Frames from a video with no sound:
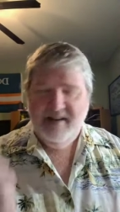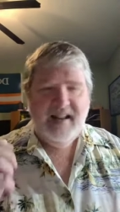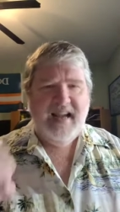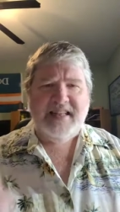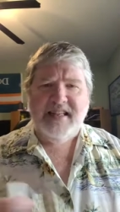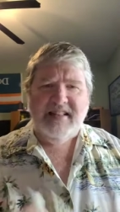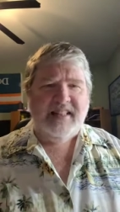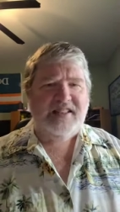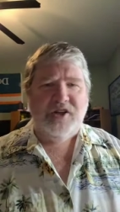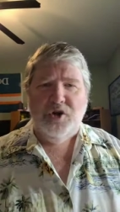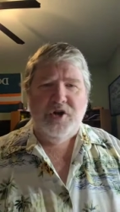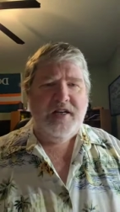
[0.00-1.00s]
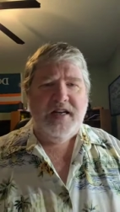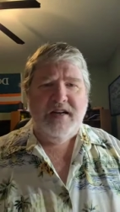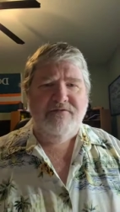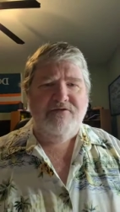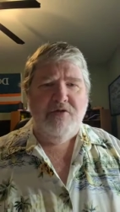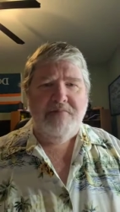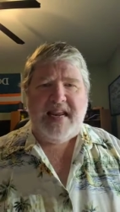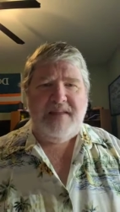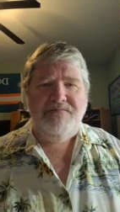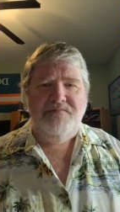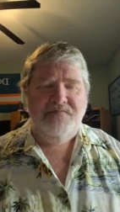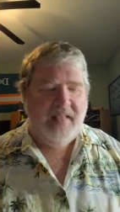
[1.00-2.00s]
Actually, that's good enough for me.
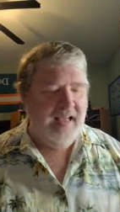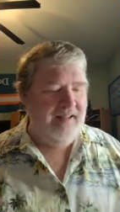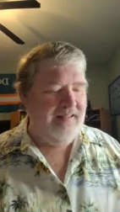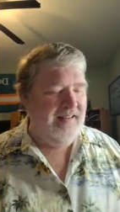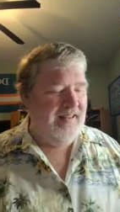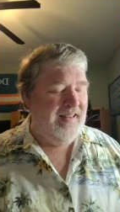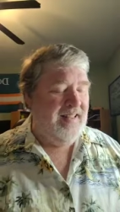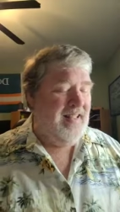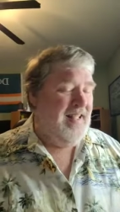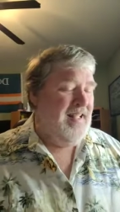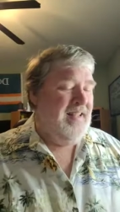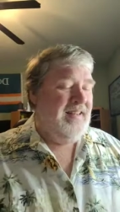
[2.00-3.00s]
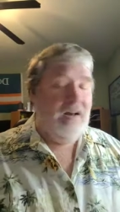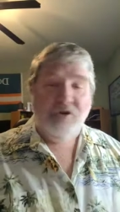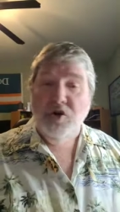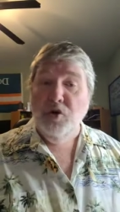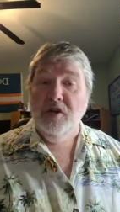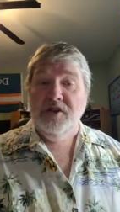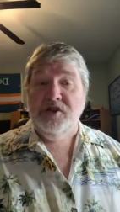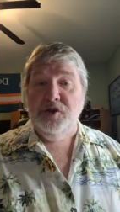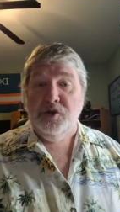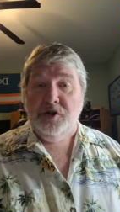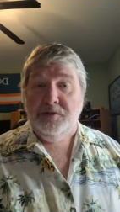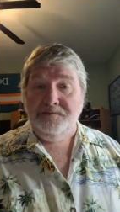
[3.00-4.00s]
Now, Cool
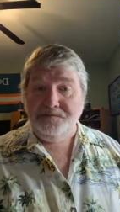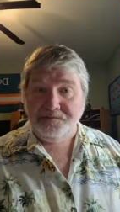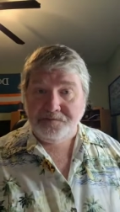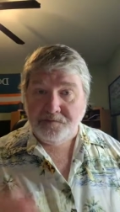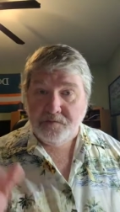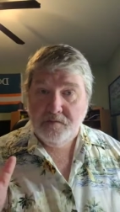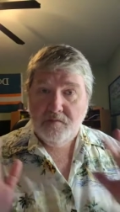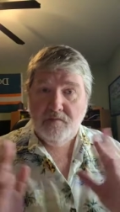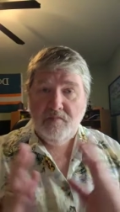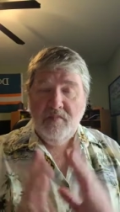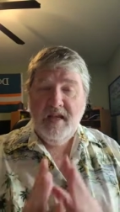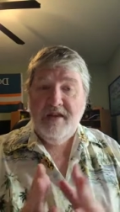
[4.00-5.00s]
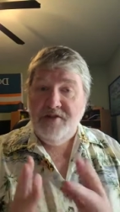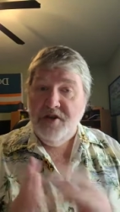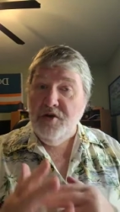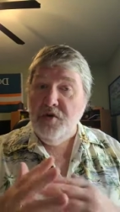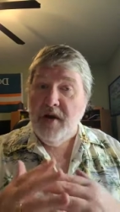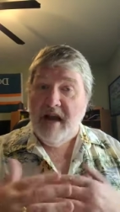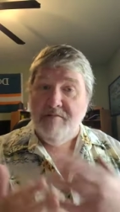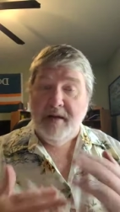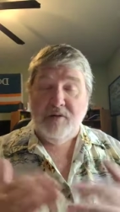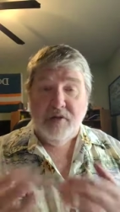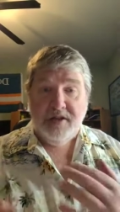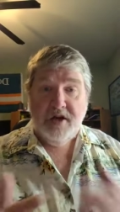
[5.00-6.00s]
Azul, if you have
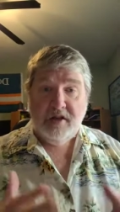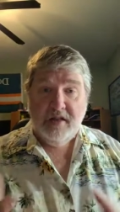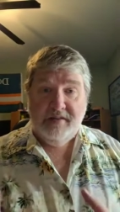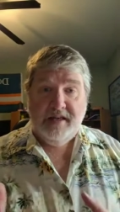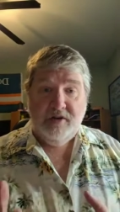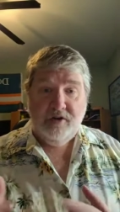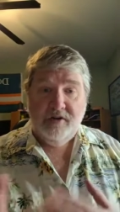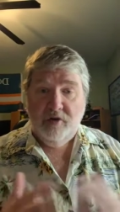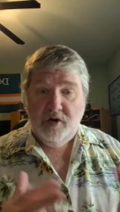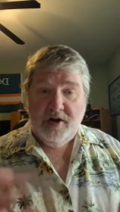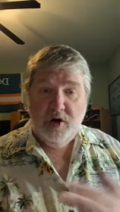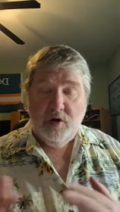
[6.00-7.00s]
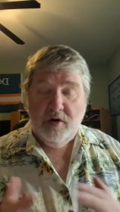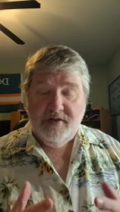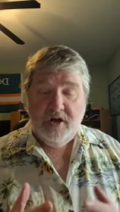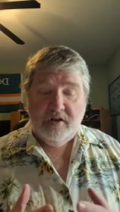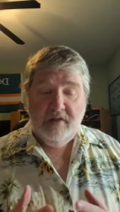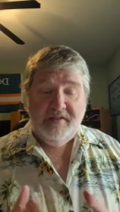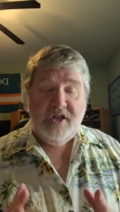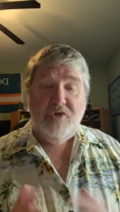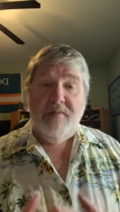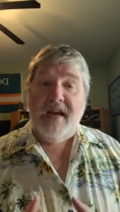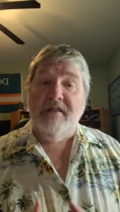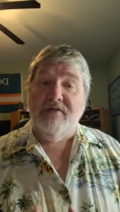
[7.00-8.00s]
been with Young Living or know of Young Living,
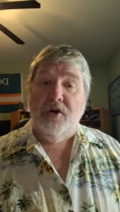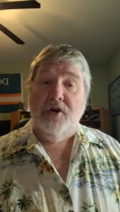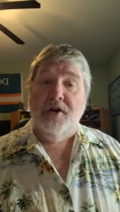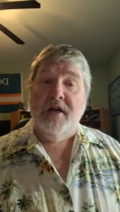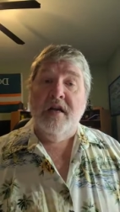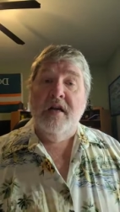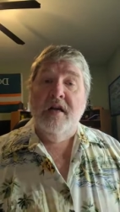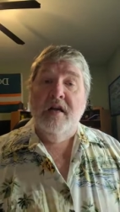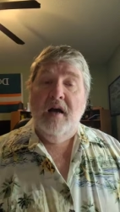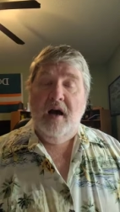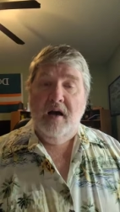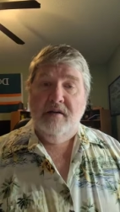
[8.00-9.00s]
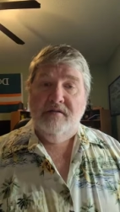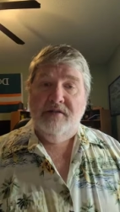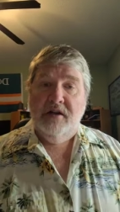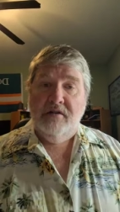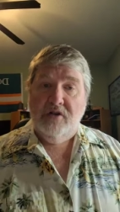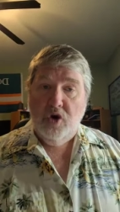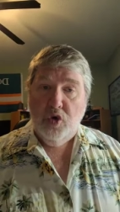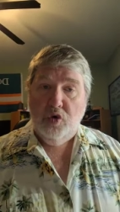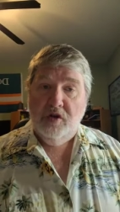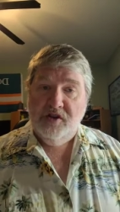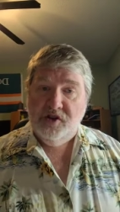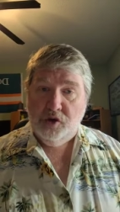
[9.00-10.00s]
you may have heard of
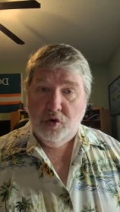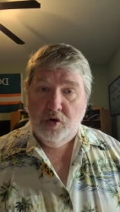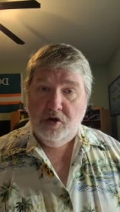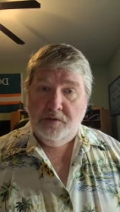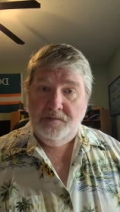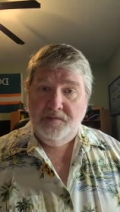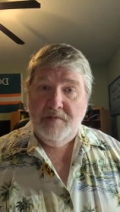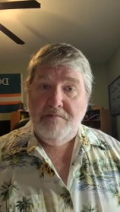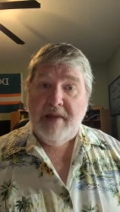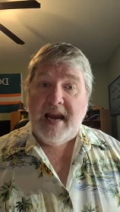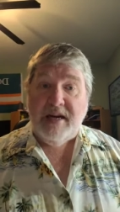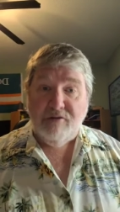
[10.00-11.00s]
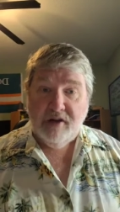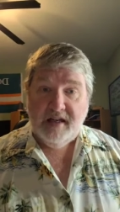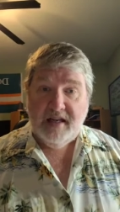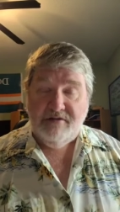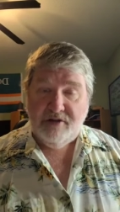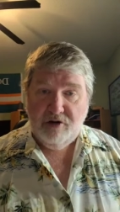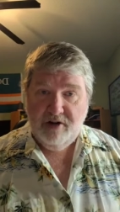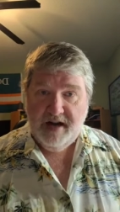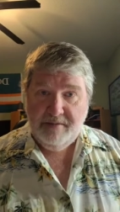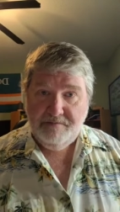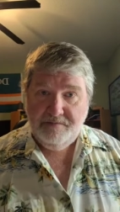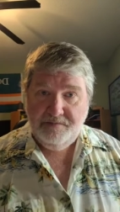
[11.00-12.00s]
Cool Azul Pain Relief
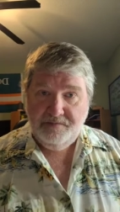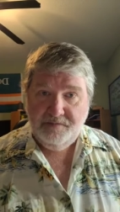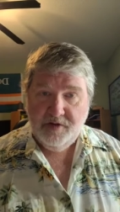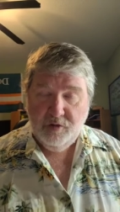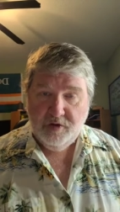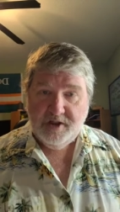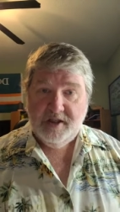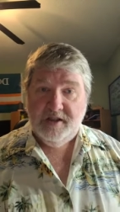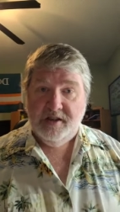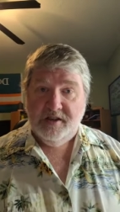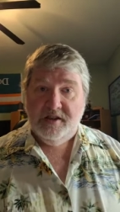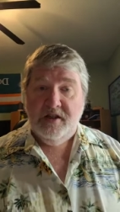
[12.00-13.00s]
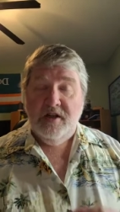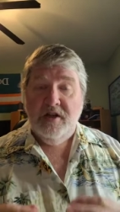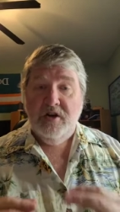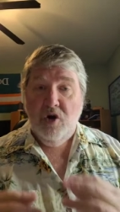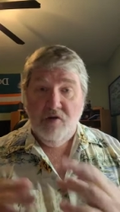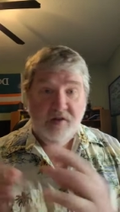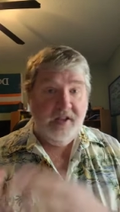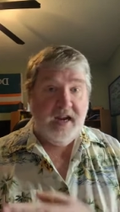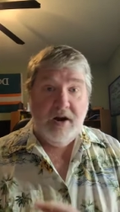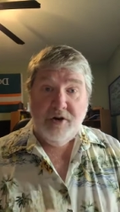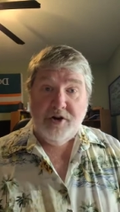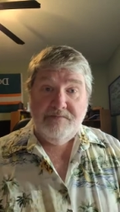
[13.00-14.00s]
Cream, which is
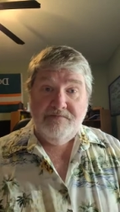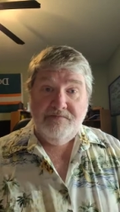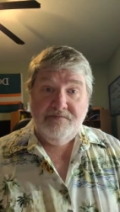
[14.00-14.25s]
over-the-counter.